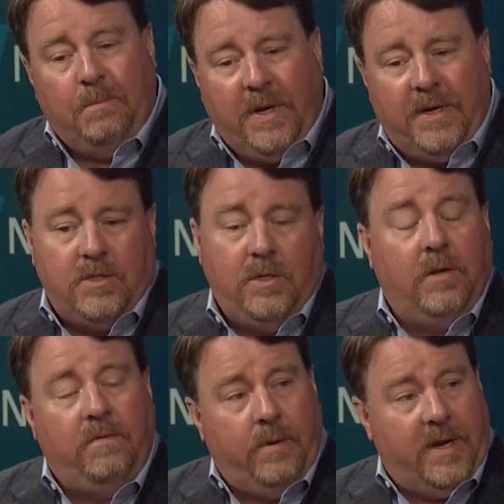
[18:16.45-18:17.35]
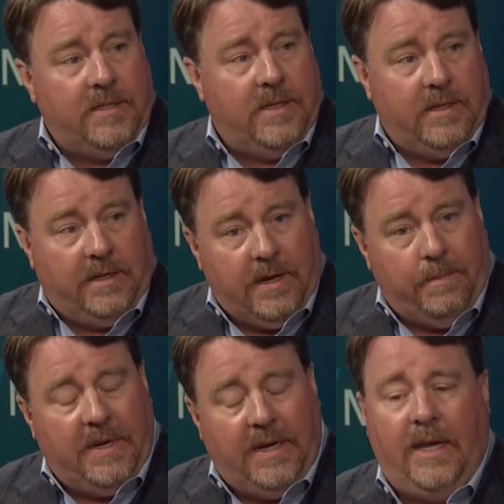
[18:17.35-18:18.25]
but it's good for us as a
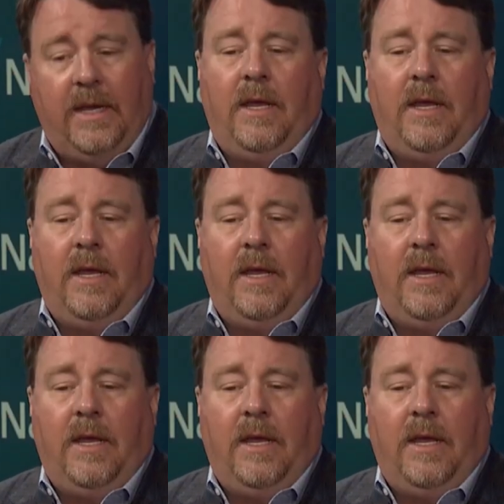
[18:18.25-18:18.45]
company.